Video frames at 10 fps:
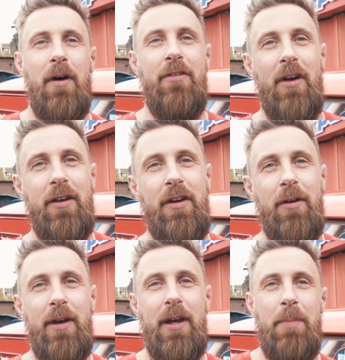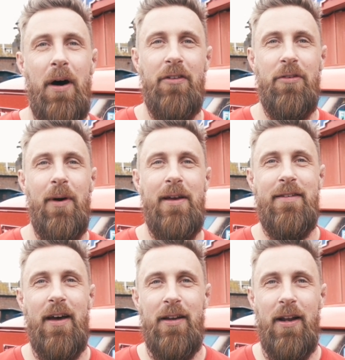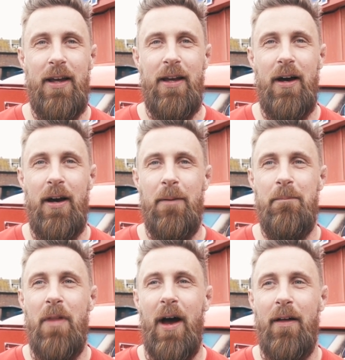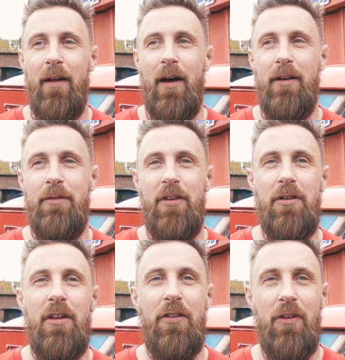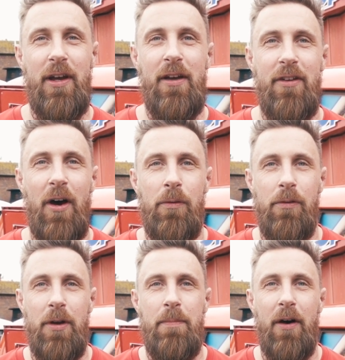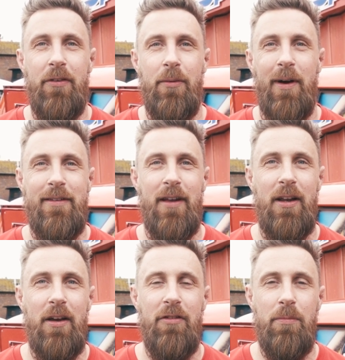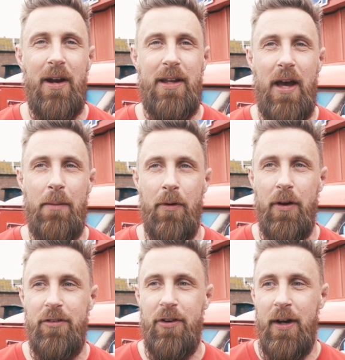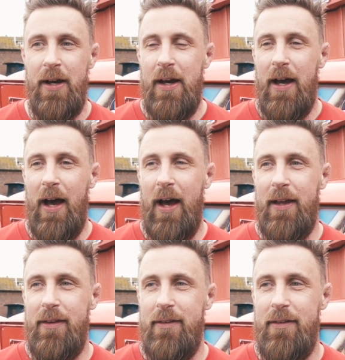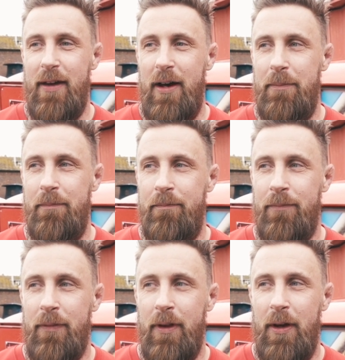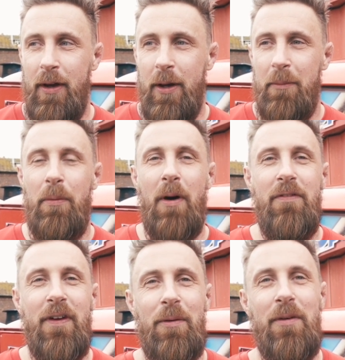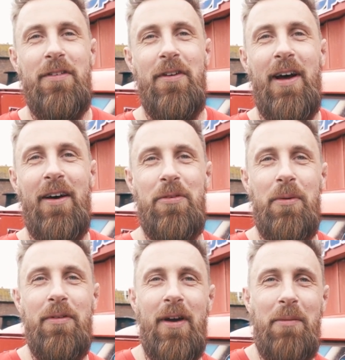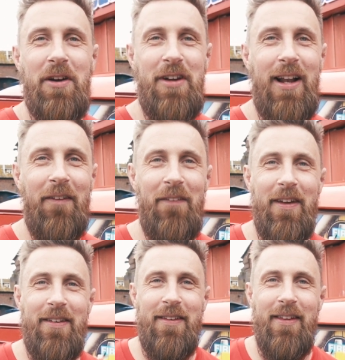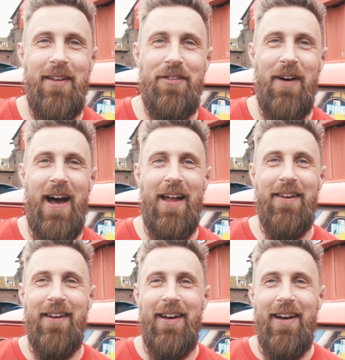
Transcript: my son Hughie he passed away suddenly. Um, at, he was only three years old. He passed away suddenly of a brain hemorrhage, and um, but one thing always stood out to me was how much he loved this this band,